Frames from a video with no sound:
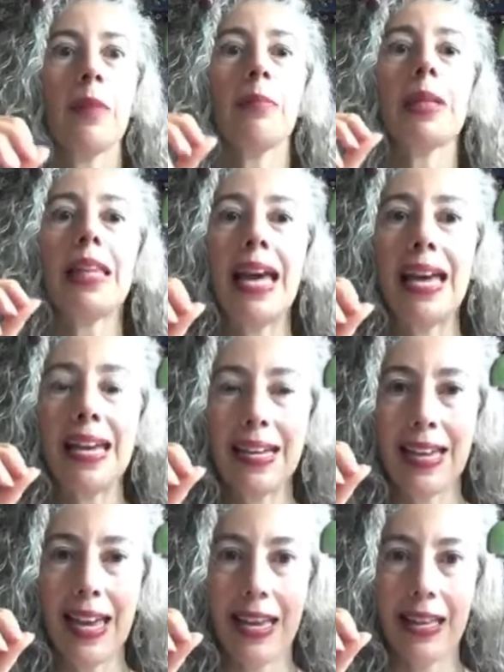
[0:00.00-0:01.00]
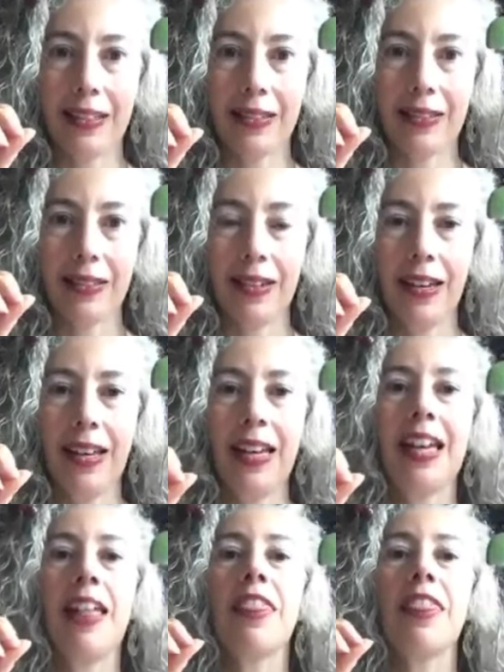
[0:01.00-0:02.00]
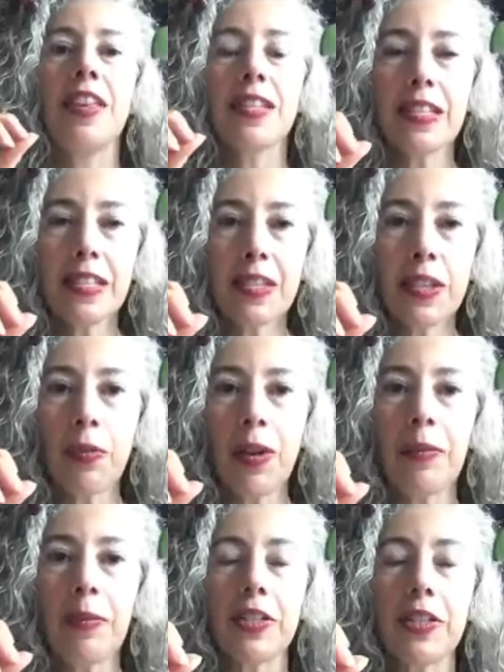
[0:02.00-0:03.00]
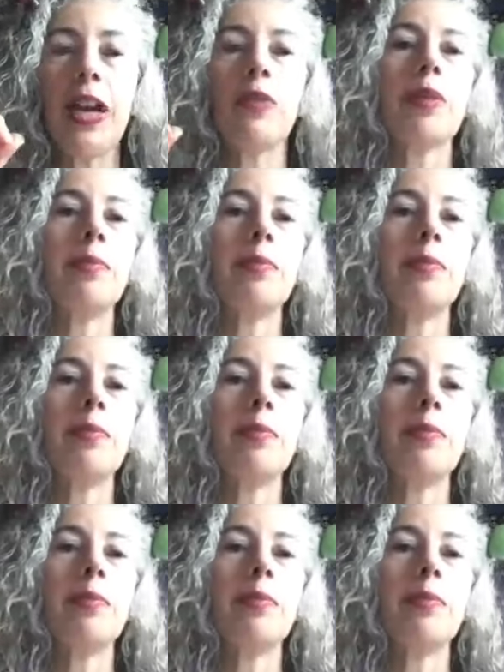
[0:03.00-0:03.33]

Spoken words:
play again. This is the realm of the child.